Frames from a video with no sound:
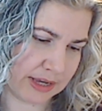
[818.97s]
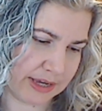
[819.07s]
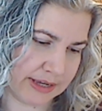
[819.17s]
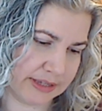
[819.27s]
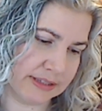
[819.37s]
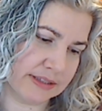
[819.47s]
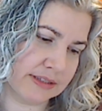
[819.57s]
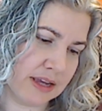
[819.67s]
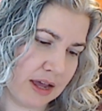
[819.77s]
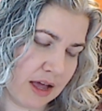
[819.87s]

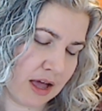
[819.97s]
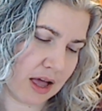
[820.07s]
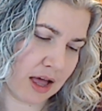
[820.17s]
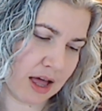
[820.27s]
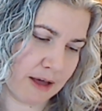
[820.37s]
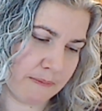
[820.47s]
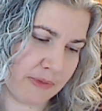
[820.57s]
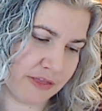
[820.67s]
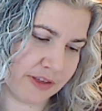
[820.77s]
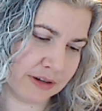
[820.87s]
is
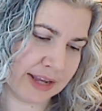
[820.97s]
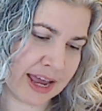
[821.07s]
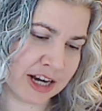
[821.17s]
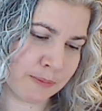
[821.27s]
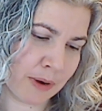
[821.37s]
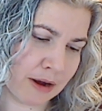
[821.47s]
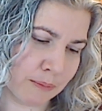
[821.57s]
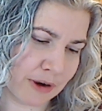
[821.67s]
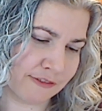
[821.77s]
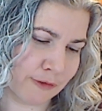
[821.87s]
Their Land
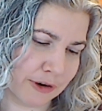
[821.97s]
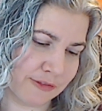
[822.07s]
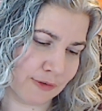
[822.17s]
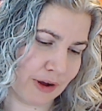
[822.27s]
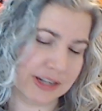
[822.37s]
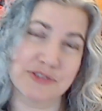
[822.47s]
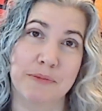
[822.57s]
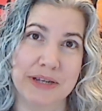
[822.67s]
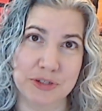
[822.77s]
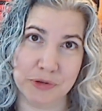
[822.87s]
Brought Forth Frogs
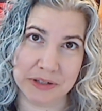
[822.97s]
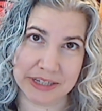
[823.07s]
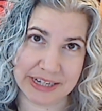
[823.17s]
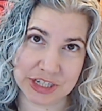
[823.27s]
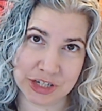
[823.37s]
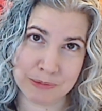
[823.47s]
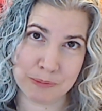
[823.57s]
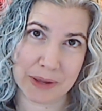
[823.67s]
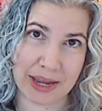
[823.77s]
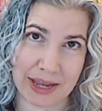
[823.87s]
from Israel and
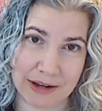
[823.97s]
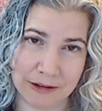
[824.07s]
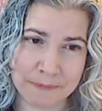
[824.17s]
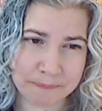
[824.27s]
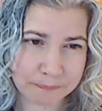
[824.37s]
Egypt by Handel.